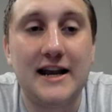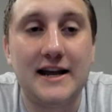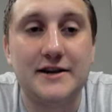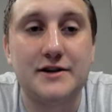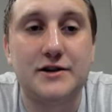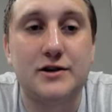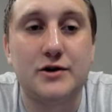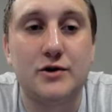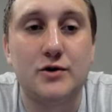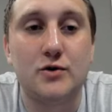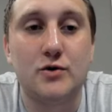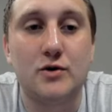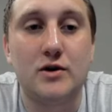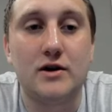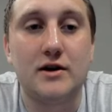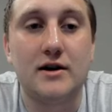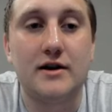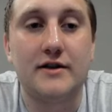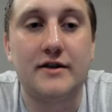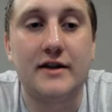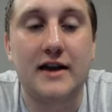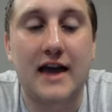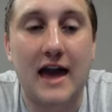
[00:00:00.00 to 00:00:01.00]
into
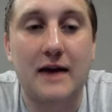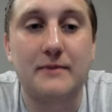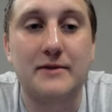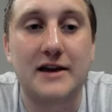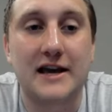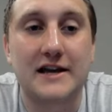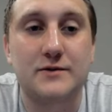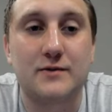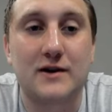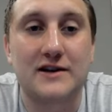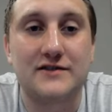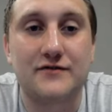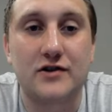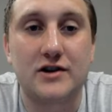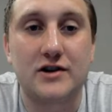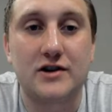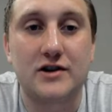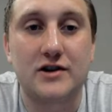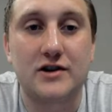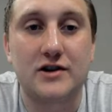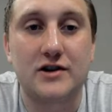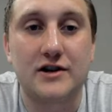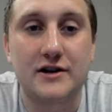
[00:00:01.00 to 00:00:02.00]
the game against West
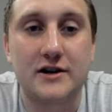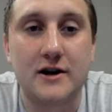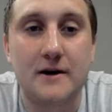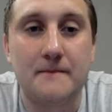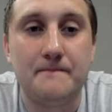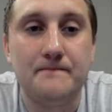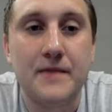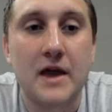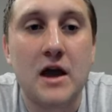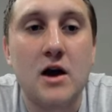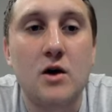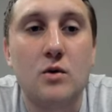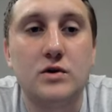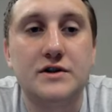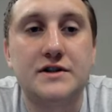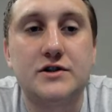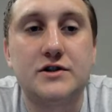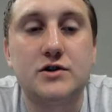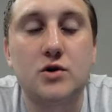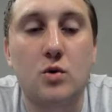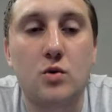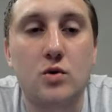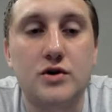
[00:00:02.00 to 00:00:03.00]
Virginia was
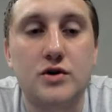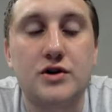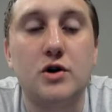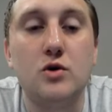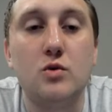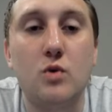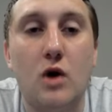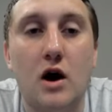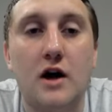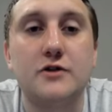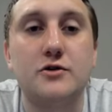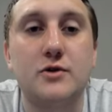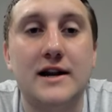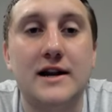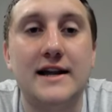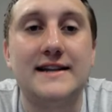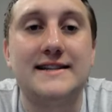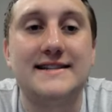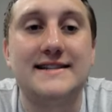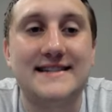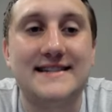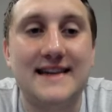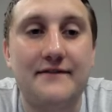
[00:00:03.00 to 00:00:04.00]

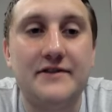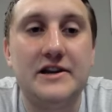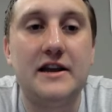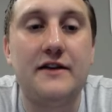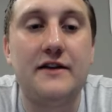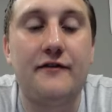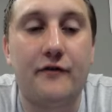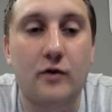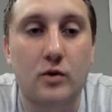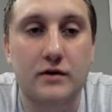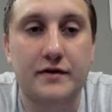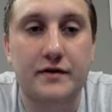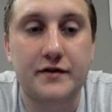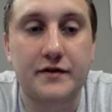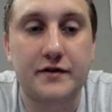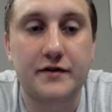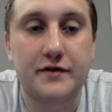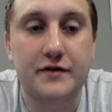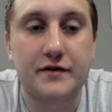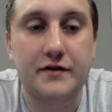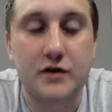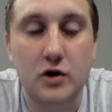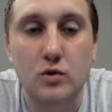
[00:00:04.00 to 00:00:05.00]

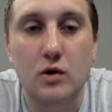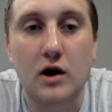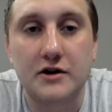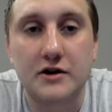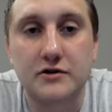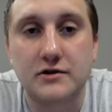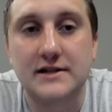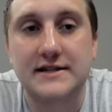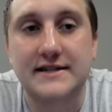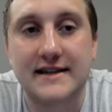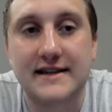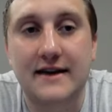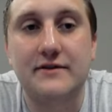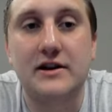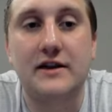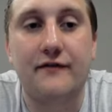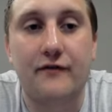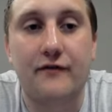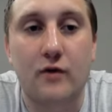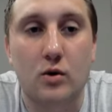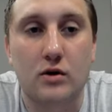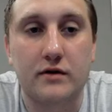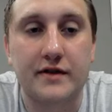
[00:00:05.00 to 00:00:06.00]

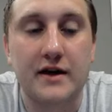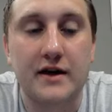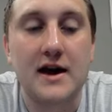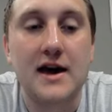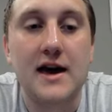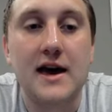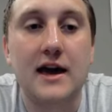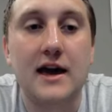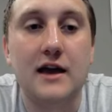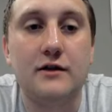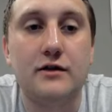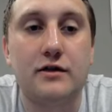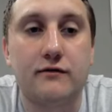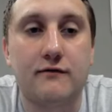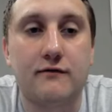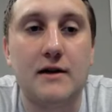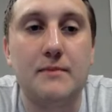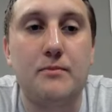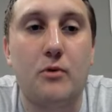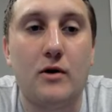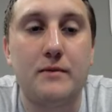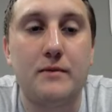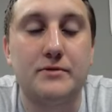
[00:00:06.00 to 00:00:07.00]
274th in
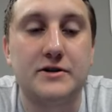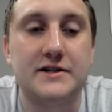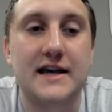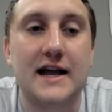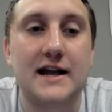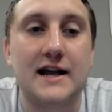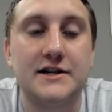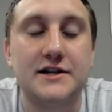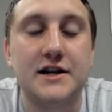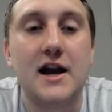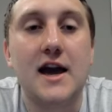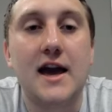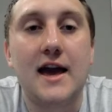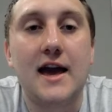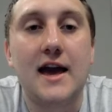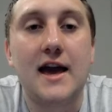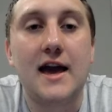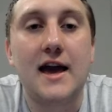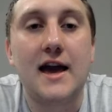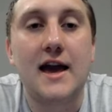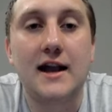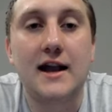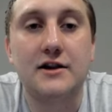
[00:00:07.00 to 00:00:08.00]
three-point percentage.
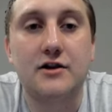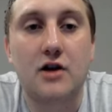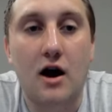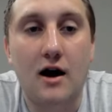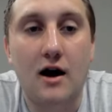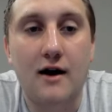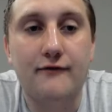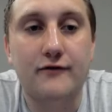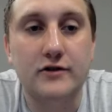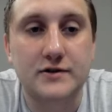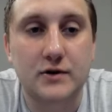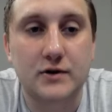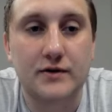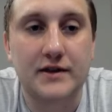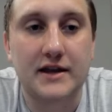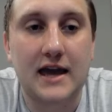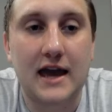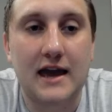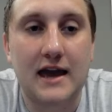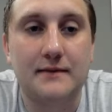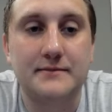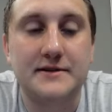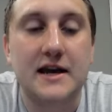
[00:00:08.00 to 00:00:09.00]
And in conference-only
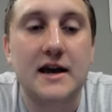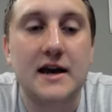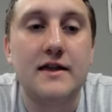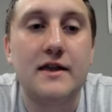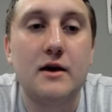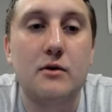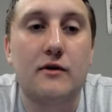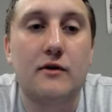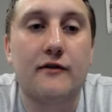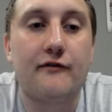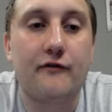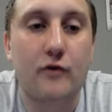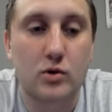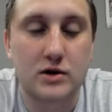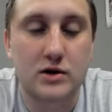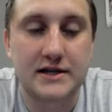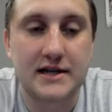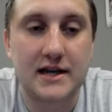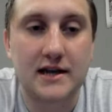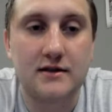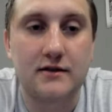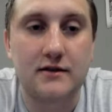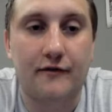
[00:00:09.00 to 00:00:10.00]
games, they were
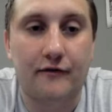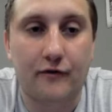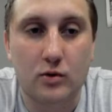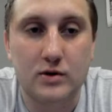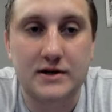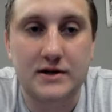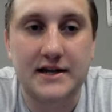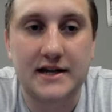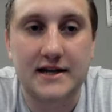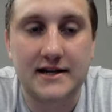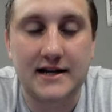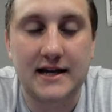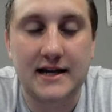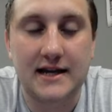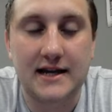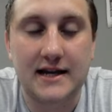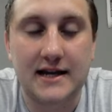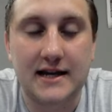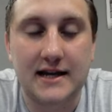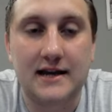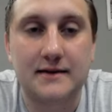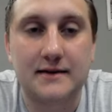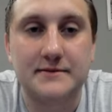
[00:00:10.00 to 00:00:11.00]
14th of 14
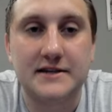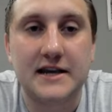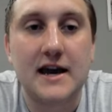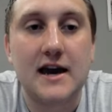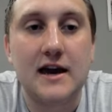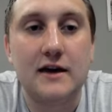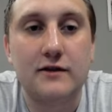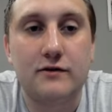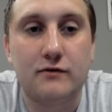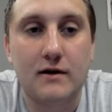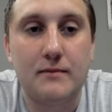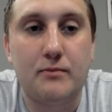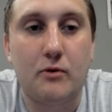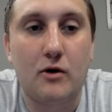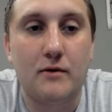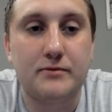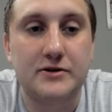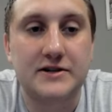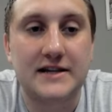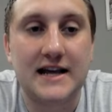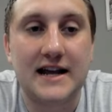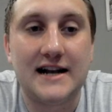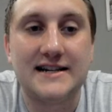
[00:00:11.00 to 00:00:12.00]
teams in three-point
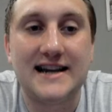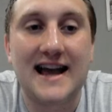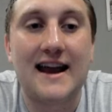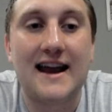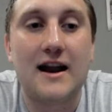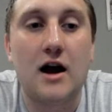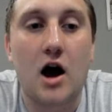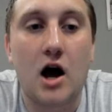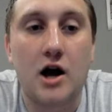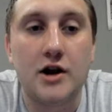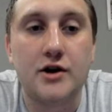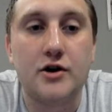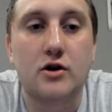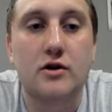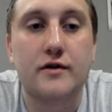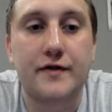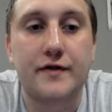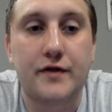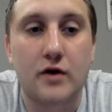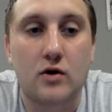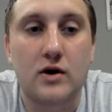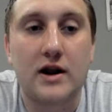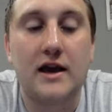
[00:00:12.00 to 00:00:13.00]
percentage at under
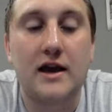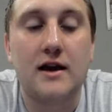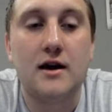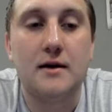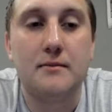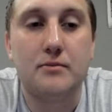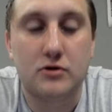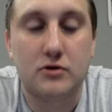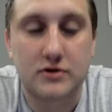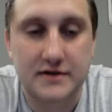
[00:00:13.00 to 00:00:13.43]
30%.